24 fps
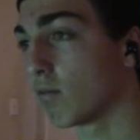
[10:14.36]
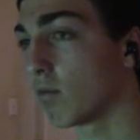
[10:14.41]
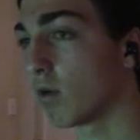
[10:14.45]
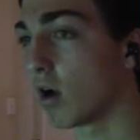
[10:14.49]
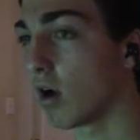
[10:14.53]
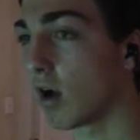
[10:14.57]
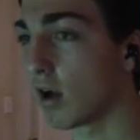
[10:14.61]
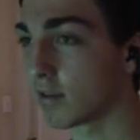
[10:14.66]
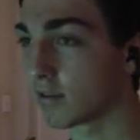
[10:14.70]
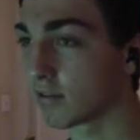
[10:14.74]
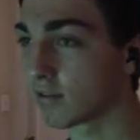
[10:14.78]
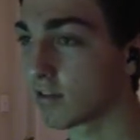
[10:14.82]

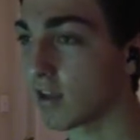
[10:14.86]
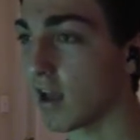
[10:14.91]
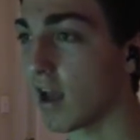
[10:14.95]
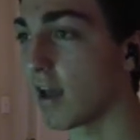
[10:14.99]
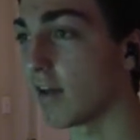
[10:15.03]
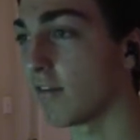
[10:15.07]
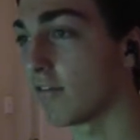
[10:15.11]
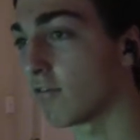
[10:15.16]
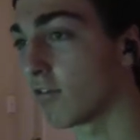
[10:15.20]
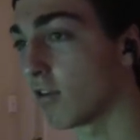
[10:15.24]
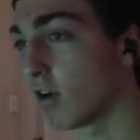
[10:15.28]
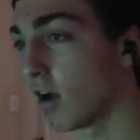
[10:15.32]

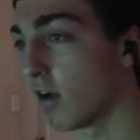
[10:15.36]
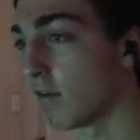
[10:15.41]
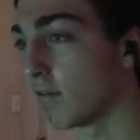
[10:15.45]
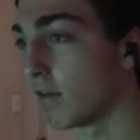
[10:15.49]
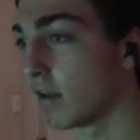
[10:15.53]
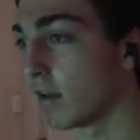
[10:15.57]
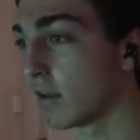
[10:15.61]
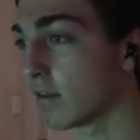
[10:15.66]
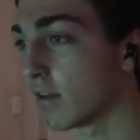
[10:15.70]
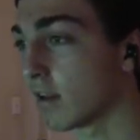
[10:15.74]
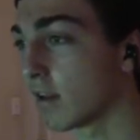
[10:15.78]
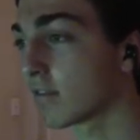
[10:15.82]
Aside from,
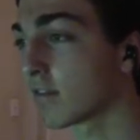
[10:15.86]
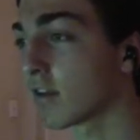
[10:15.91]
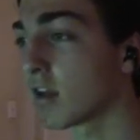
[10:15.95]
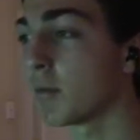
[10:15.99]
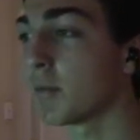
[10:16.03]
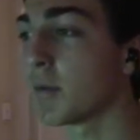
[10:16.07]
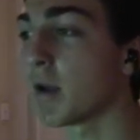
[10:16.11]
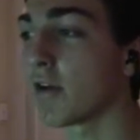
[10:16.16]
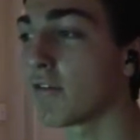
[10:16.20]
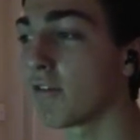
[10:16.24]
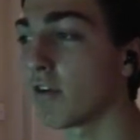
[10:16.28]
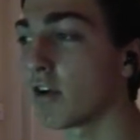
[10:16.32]
it's going
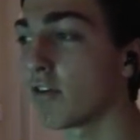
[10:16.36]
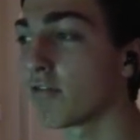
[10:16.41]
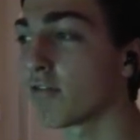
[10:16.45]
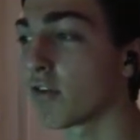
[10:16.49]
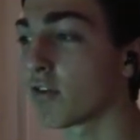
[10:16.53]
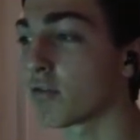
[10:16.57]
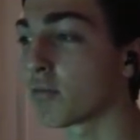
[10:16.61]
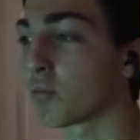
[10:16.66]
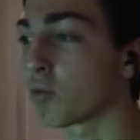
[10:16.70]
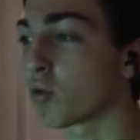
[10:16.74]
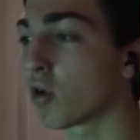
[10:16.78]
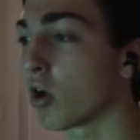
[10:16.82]
to be our very
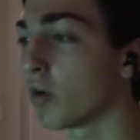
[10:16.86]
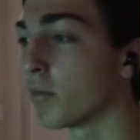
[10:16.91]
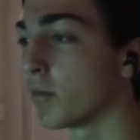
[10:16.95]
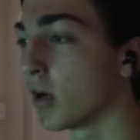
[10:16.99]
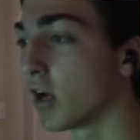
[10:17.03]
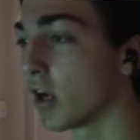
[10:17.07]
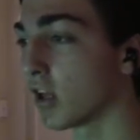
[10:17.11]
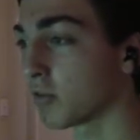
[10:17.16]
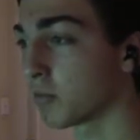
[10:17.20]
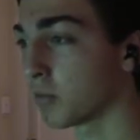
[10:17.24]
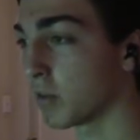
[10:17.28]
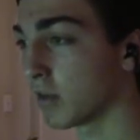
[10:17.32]
first
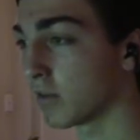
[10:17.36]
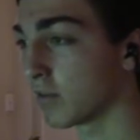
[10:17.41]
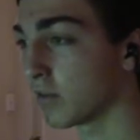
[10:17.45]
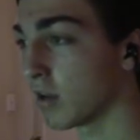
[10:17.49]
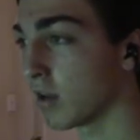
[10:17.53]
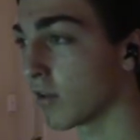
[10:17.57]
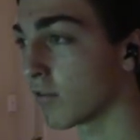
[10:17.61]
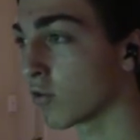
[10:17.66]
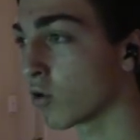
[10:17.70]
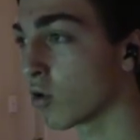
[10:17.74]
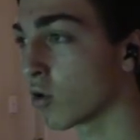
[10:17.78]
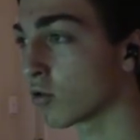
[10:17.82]
promo
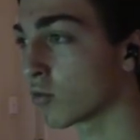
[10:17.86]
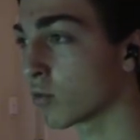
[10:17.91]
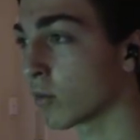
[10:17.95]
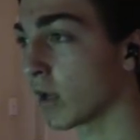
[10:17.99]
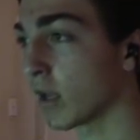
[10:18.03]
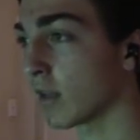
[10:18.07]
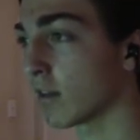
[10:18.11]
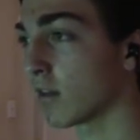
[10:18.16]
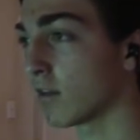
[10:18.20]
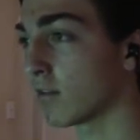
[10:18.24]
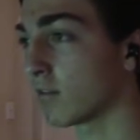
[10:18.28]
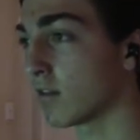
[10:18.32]
SBC. Of course, we
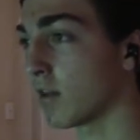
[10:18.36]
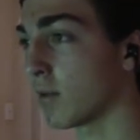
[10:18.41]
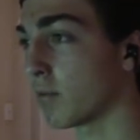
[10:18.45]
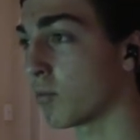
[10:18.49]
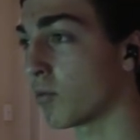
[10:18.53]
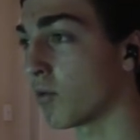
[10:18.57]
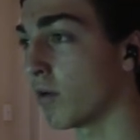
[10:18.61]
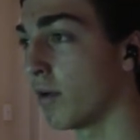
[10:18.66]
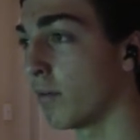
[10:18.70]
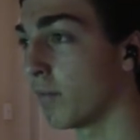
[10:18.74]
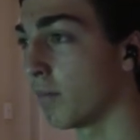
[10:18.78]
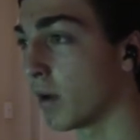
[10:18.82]
got the
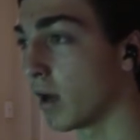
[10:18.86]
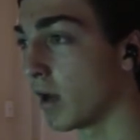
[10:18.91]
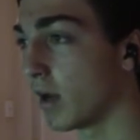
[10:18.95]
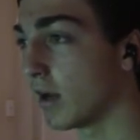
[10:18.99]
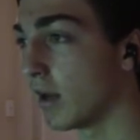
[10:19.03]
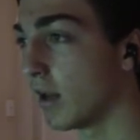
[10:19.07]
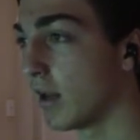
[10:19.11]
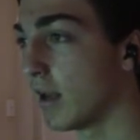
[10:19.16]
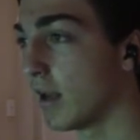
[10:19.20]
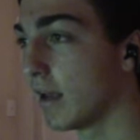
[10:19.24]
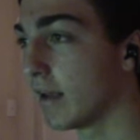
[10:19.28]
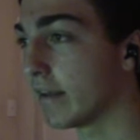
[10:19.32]
Cyprian, but
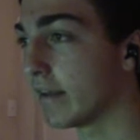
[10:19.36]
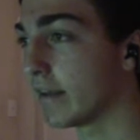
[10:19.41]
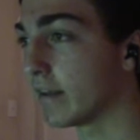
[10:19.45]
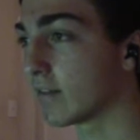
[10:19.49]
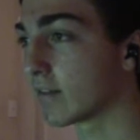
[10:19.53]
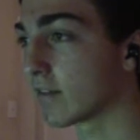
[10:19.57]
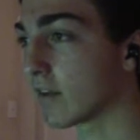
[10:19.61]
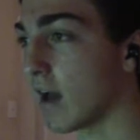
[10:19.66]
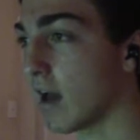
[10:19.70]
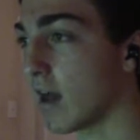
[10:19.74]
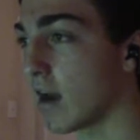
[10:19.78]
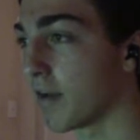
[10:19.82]

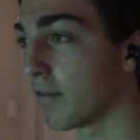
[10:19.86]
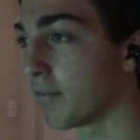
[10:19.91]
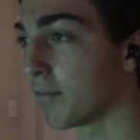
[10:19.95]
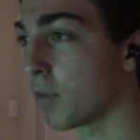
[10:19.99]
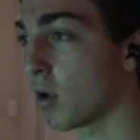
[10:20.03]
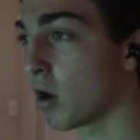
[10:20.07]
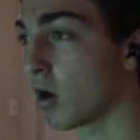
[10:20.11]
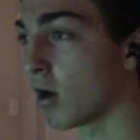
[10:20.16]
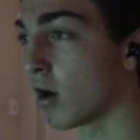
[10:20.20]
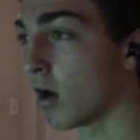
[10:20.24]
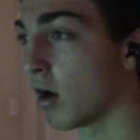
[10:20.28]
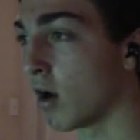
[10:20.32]
he's kind of
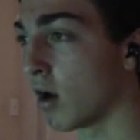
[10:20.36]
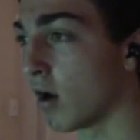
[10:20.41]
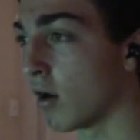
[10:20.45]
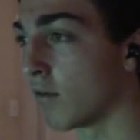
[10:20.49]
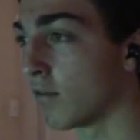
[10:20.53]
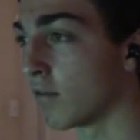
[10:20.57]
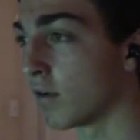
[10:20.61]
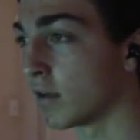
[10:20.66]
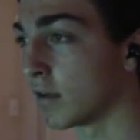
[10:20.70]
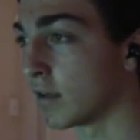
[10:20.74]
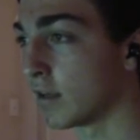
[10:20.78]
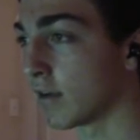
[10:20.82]
part
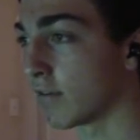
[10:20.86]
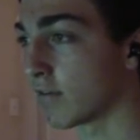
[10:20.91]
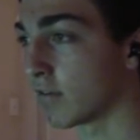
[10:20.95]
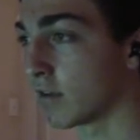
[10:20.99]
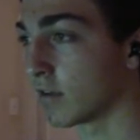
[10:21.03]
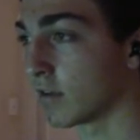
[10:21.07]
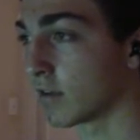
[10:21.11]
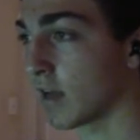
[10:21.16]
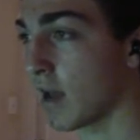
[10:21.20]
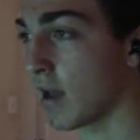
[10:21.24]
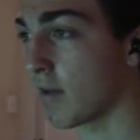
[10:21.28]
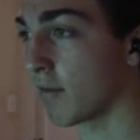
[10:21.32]
of a
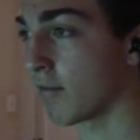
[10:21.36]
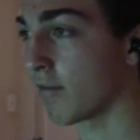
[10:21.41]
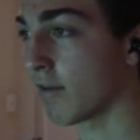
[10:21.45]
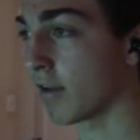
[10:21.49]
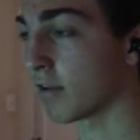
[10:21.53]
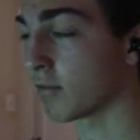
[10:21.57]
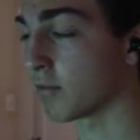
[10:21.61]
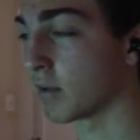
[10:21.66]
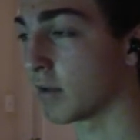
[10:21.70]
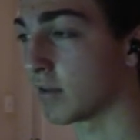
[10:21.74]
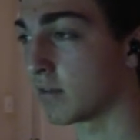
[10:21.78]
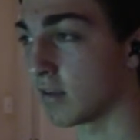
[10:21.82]
different type of
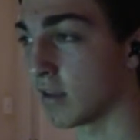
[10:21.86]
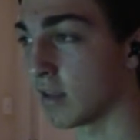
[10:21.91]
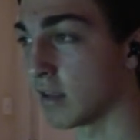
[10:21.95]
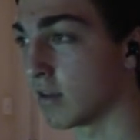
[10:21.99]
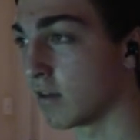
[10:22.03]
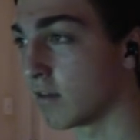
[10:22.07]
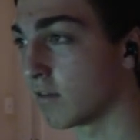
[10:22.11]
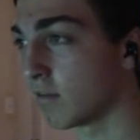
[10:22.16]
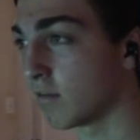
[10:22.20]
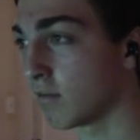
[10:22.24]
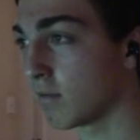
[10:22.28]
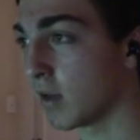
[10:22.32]

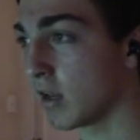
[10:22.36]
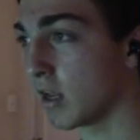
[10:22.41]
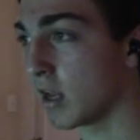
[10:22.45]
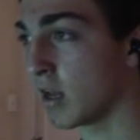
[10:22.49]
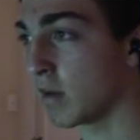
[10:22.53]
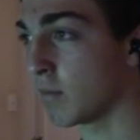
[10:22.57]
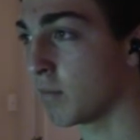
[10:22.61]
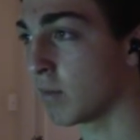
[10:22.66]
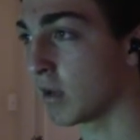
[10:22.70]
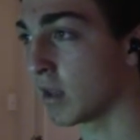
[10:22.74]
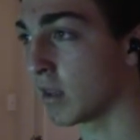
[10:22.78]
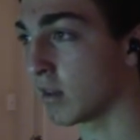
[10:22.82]
SBC
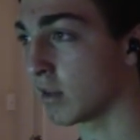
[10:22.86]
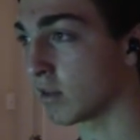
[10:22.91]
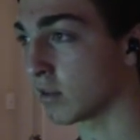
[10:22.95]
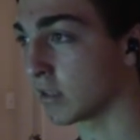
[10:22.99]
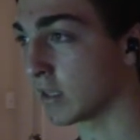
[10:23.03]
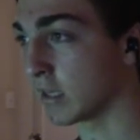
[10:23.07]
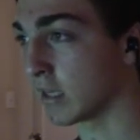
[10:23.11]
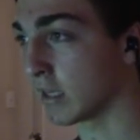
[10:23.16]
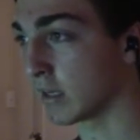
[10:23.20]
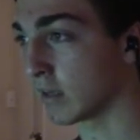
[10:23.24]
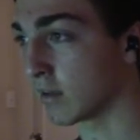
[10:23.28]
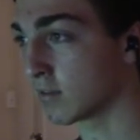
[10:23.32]
in being the
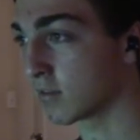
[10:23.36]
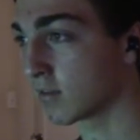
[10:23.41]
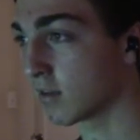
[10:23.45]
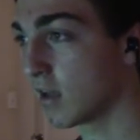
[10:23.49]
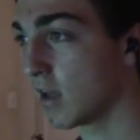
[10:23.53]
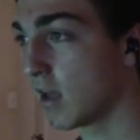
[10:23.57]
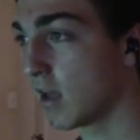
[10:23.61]
leagues.